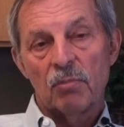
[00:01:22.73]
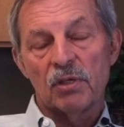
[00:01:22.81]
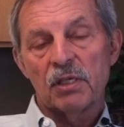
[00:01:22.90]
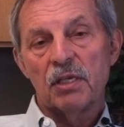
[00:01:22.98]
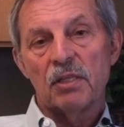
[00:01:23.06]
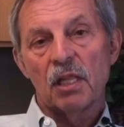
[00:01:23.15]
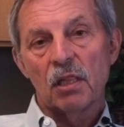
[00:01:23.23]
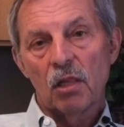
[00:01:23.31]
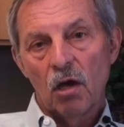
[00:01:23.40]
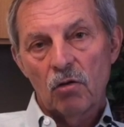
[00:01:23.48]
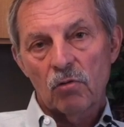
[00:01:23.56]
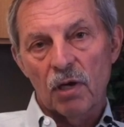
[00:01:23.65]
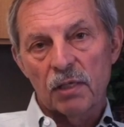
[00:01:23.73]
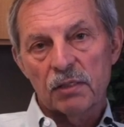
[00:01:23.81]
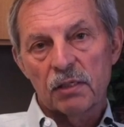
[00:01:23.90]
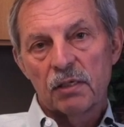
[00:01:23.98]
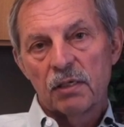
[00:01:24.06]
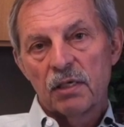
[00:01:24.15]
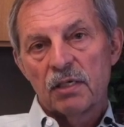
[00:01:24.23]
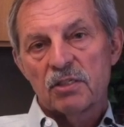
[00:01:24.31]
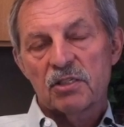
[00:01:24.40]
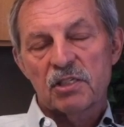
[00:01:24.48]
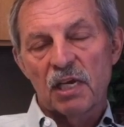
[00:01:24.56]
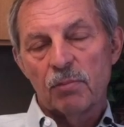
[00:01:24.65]
but in the long run,
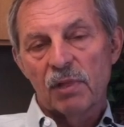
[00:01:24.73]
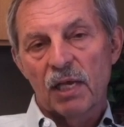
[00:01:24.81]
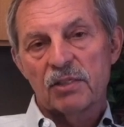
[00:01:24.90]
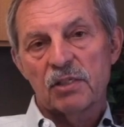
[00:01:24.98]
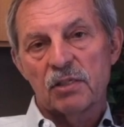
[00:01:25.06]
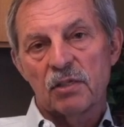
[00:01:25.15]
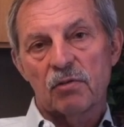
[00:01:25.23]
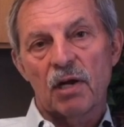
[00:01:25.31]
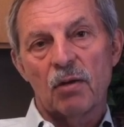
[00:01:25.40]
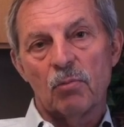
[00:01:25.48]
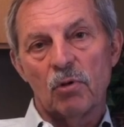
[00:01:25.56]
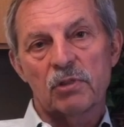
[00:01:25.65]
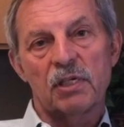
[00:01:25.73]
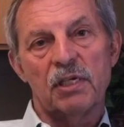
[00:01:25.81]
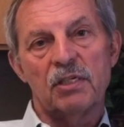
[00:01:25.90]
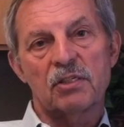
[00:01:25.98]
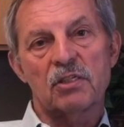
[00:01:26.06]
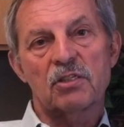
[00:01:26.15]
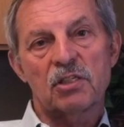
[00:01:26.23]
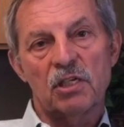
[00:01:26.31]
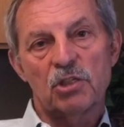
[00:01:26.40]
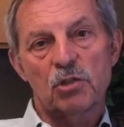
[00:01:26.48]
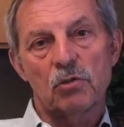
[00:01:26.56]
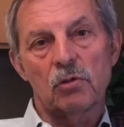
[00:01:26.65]
stabilizing the groundwater is
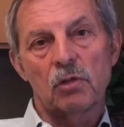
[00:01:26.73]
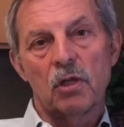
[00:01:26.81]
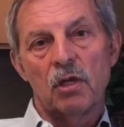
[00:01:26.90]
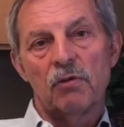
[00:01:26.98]
essential